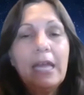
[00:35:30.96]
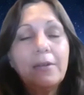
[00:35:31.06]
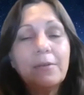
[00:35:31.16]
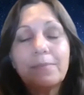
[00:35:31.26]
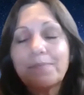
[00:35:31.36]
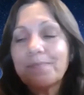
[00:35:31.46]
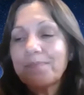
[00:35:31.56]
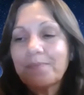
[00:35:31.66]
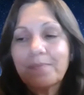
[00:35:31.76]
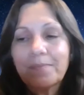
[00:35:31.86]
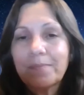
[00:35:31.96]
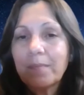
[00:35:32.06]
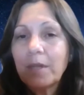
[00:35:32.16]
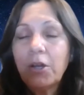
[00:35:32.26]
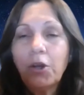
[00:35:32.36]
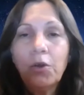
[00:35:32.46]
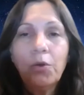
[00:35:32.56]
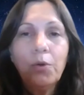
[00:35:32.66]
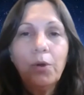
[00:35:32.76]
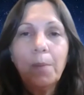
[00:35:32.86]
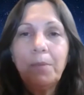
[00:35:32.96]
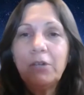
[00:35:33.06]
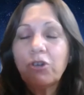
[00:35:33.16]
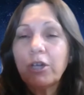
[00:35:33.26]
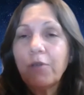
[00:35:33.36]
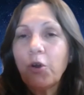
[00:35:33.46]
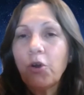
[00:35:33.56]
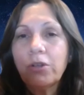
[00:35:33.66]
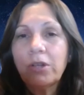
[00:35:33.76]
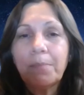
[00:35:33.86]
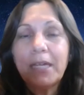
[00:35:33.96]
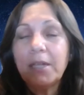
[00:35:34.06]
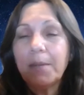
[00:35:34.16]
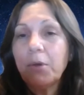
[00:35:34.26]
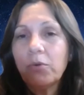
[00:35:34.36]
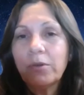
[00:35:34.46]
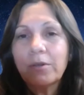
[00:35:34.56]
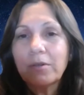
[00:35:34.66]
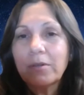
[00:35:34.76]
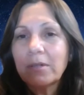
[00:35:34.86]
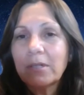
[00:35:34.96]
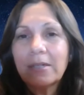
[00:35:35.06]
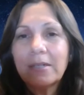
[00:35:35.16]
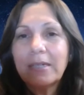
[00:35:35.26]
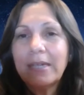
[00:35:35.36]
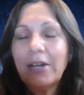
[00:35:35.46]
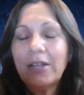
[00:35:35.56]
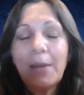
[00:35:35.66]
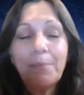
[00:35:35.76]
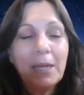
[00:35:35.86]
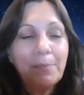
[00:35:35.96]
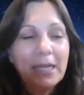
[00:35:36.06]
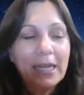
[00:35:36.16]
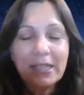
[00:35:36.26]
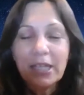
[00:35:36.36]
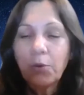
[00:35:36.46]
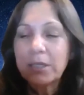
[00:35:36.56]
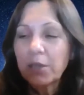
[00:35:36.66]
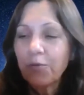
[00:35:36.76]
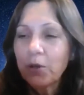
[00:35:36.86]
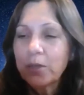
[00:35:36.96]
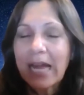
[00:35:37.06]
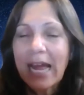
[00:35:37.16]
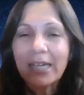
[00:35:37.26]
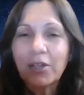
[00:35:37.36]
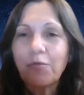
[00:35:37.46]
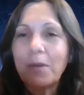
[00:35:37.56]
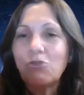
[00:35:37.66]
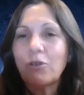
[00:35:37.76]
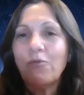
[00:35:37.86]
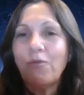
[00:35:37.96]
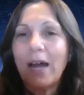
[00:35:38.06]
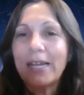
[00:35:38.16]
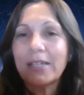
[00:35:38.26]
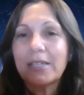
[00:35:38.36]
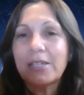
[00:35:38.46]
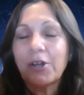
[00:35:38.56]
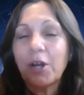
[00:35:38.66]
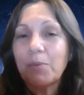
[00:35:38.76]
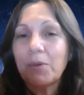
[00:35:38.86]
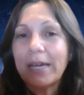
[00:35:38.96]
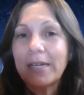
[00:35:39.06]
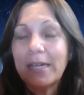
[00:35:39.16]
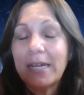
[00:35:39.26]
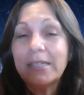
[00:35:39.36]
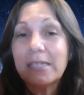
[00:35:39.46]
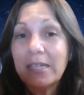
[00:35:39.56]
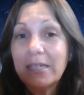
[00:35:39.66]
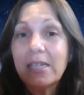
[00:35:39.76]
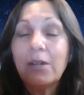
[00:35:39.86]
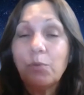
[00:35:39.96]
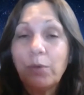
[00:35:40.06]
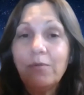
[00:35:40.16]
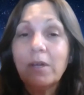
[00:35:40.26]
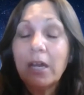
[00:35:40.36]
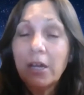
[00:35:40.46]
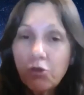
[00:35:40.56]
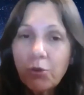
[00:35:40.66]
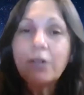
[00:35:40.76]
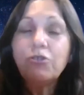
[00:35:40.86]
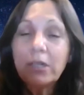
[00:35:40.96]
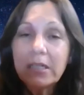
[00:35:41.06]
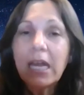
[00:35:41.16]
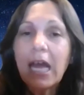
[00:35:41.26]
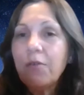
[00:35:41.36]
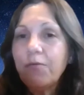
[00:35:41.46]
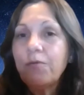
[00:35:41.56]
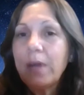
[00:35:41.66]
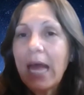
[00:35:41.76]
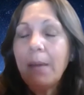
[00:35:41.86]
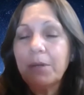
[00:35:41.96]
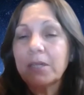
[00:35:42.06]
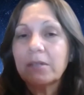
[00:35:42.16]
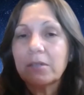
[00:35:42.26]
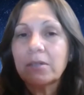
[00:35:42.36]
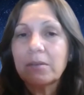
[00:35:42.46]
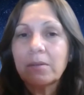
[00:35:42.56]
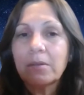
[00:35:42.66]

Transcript: hit, you know, a big chunk of Earth and made the moon. You know, that maybe, I think, was the first act of major violence on our planet. And since then, we've, tragedies have happened.